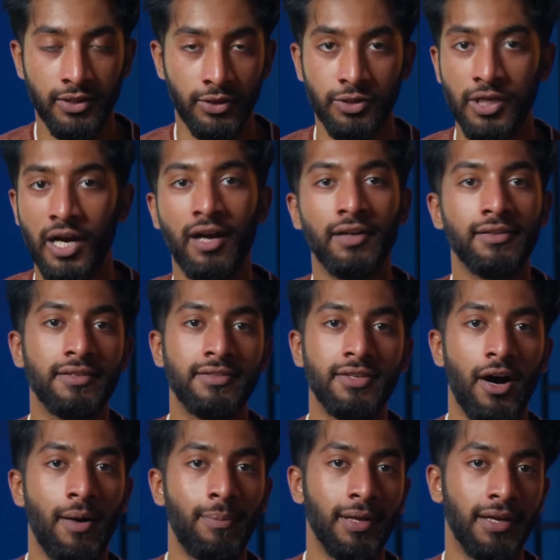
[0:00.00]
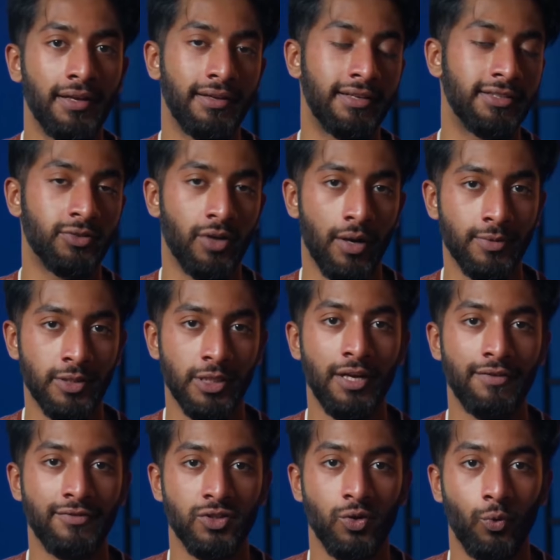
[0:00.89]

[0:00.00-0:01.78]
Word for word: So check out the top link in the description if